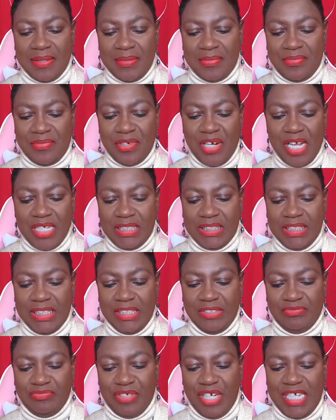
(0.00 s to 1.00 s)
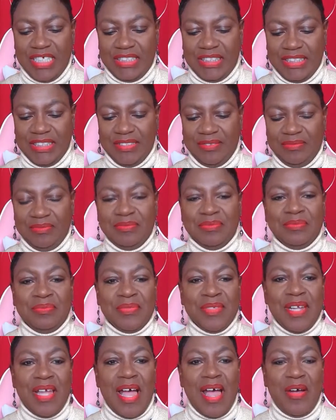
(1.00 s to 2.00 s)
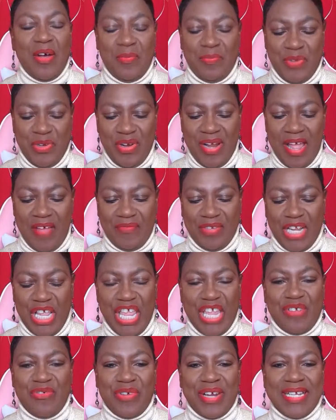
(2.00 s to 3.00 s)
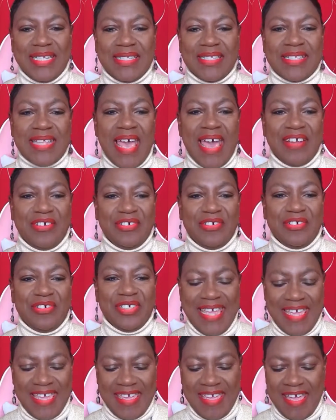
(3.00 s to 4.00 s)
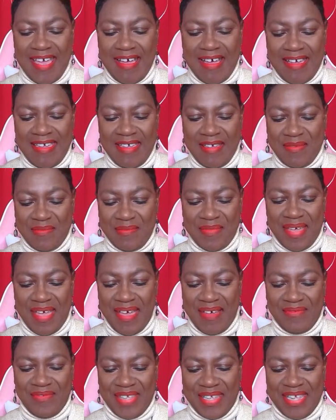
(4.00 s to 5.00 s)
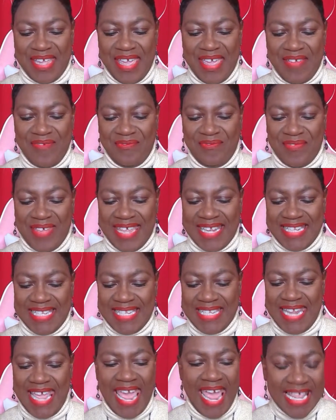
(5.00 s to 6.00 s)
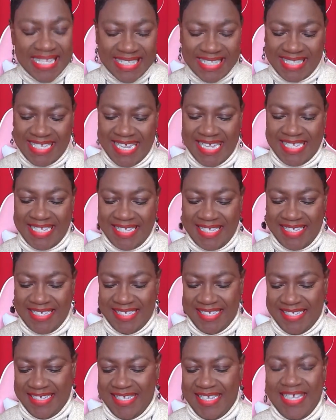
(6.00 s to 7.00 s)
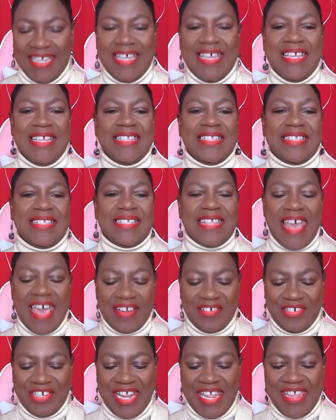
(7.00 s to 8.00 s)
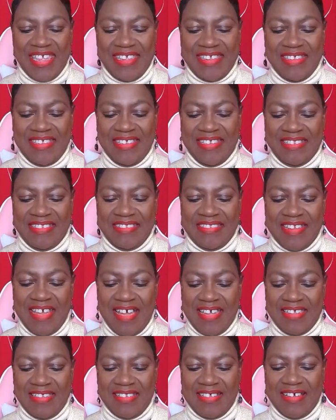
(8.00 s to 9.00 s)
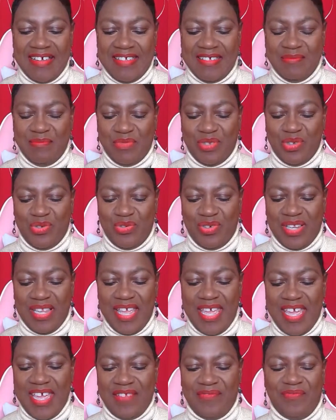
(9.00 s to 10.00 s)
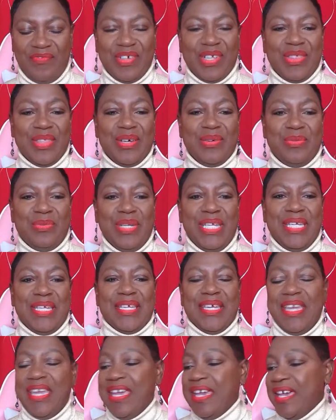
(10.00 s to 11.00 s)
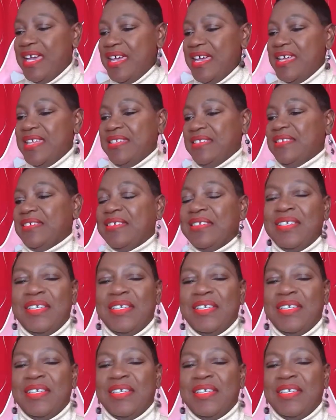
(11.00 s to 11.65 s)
Rushing, rushing. I hope you're having a great Saturday. I am having a fantastic Saturday night. I am so glad for the weekend.